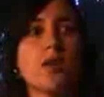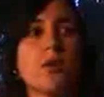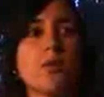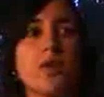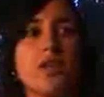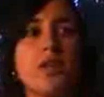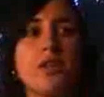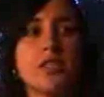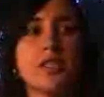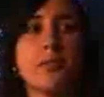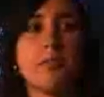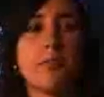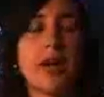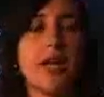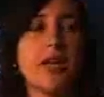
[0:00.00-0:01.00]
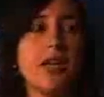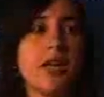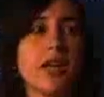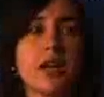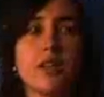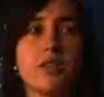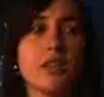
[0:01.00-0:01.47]
when you're using paint, you
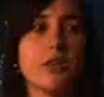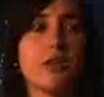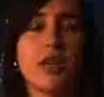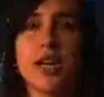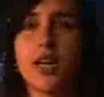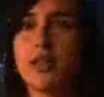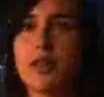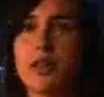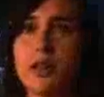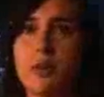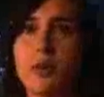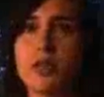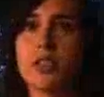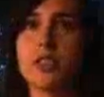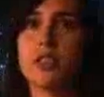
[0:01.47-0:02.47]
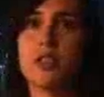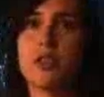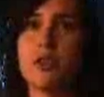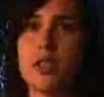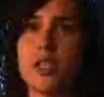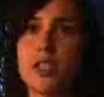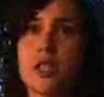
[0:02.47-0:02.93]
can do anything you want to do.
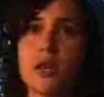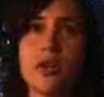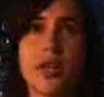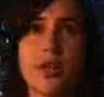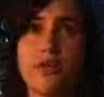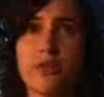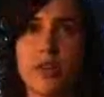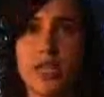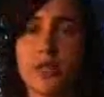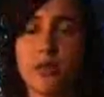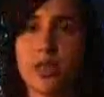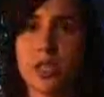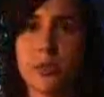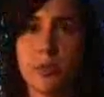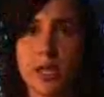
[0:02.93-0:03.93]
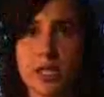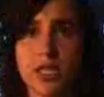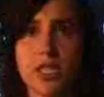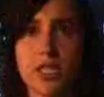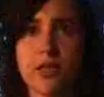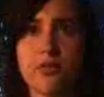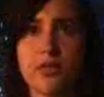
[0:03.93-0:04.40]
You're totally free to express
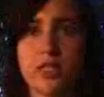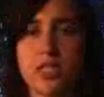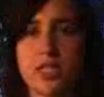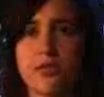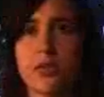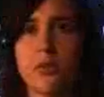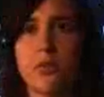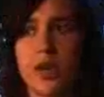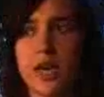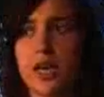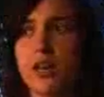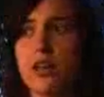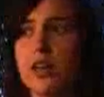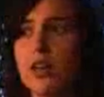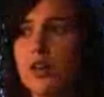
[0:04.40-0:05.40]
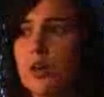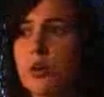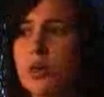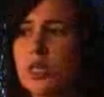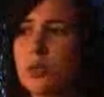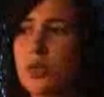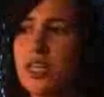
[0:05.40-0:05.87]
yourself in a different way.
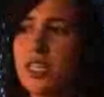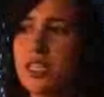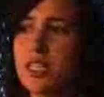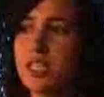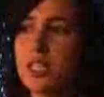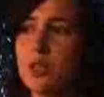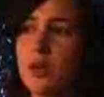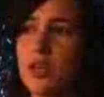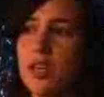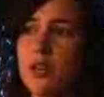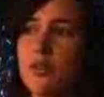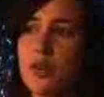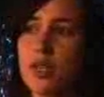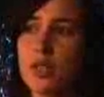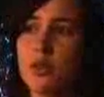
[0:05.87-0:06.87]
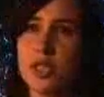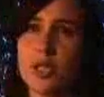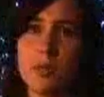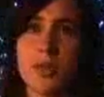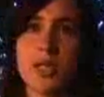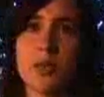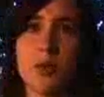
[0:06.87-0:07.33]
Whereas when you're tattooing, you've got to
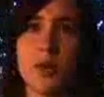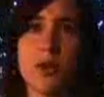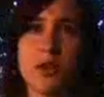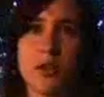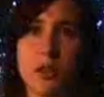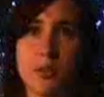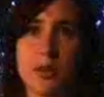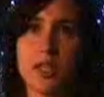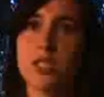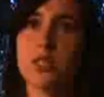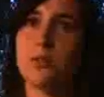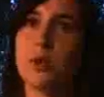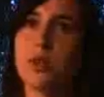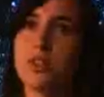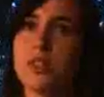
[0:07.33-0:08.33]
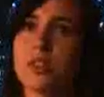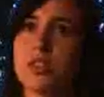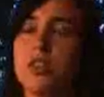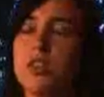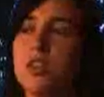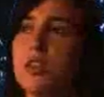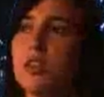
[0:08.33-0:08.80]
express what another person wants.
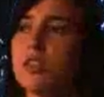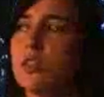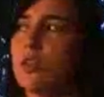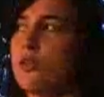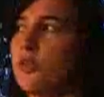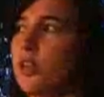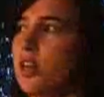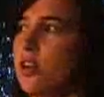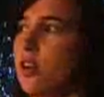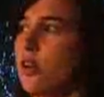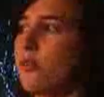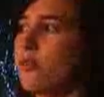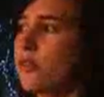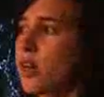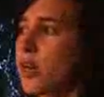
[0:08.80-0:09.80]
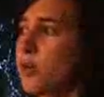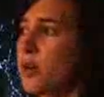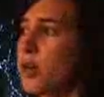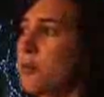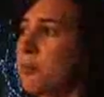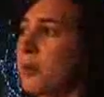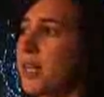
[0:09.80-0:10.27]
So I feel a lot freer when
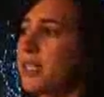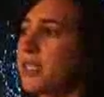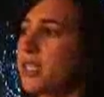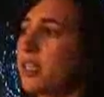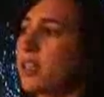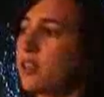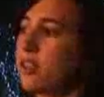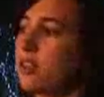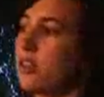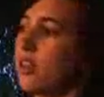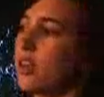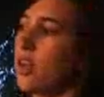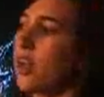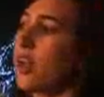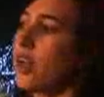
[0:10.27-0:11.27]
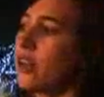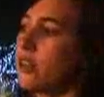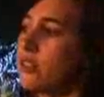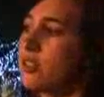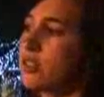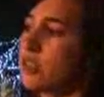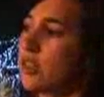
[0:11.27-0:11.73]
I'm painting,
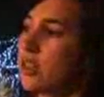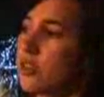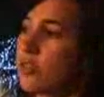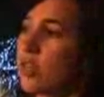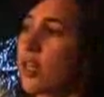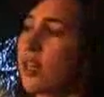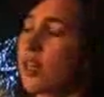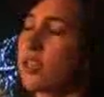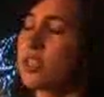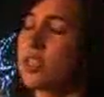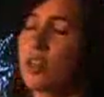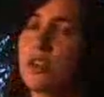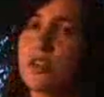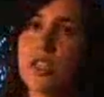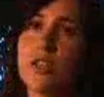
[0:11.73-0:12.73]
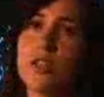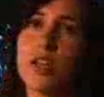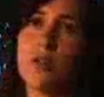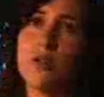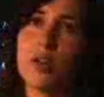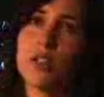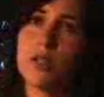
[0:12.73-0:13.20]
and I'd really like to go down
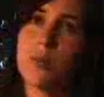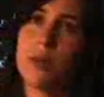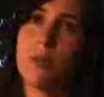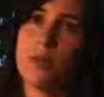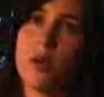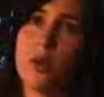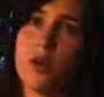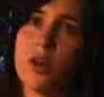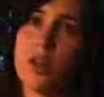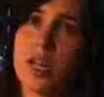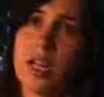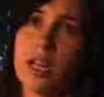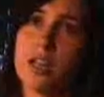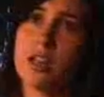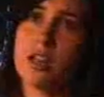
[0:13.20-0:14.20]
that road a bit more, like